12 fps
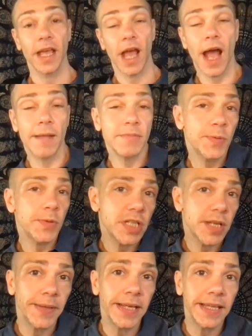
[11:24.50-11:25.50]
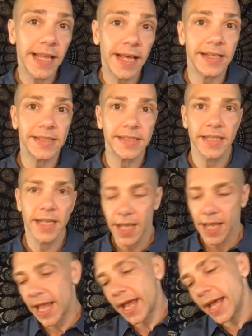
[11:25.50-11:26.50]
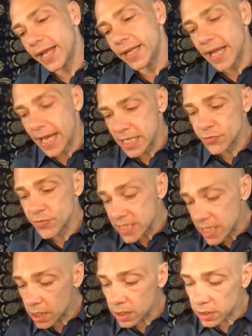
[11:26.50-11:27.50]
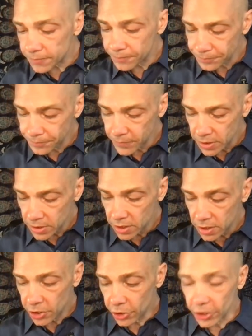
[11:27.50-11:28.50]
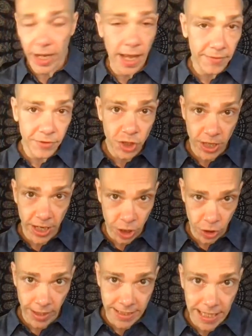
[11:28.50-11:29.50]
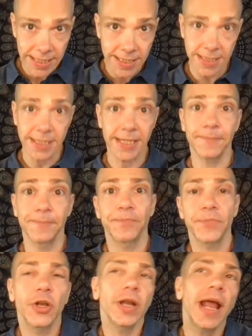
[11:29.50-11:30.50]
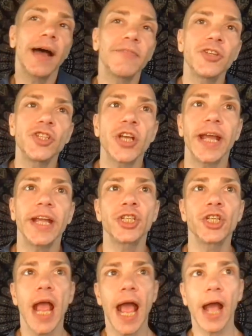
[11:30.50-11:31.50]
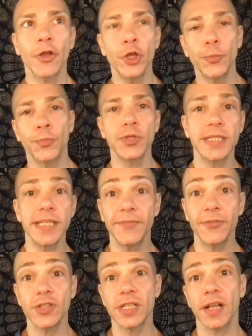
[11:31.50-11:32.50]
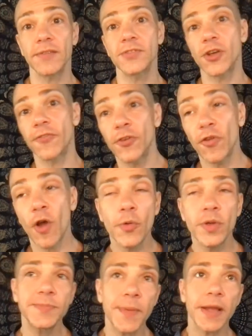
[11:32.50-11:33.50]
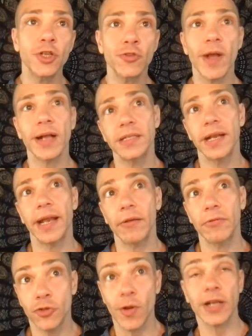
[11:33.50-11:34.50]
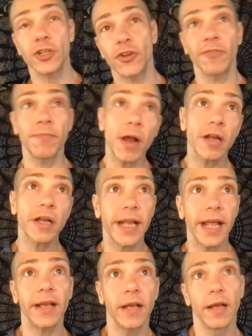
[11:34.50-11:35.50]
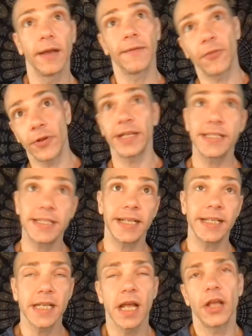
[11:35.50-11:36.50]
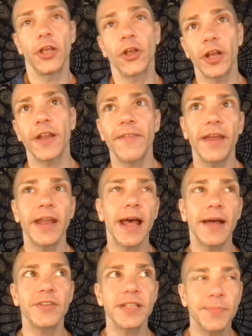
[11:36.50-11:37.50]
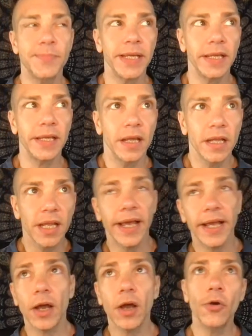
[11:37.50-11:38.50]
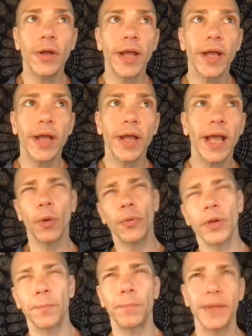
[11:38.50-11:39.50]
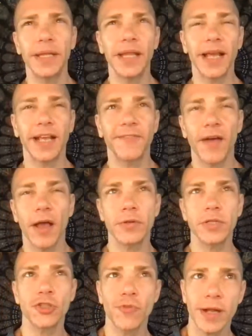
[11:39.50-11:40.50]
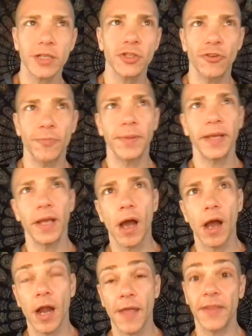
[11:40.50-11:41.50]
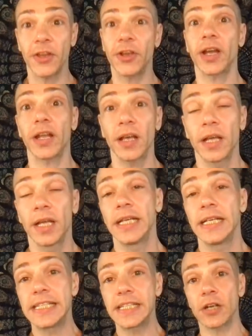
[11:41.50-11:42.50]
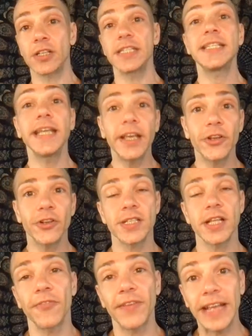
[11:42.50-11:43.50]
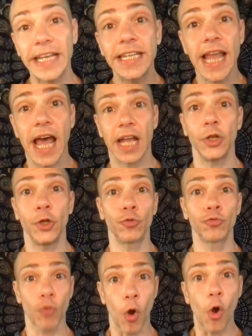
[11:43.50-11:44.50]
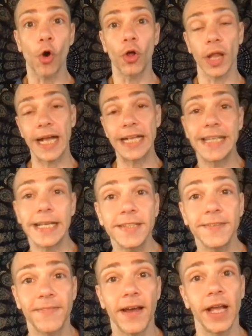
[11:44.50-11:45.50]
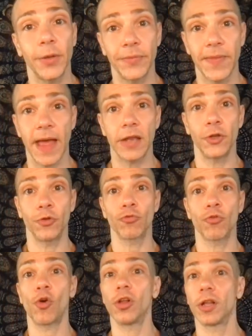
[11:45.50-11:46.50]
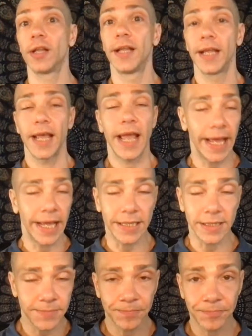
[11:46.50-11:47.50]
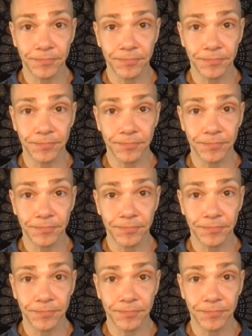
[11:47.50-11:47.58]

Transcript: I'm supposed to be this. And as a result, you're going to have to change your identity. You're going to have to change how you perceive yourself. So if you've always been director of marketing, for instance, you're going to then have to be like, okay, well, what would it be like if I was director of PR? And then you got to start seeing yourself in that new role, identifying with that new role, and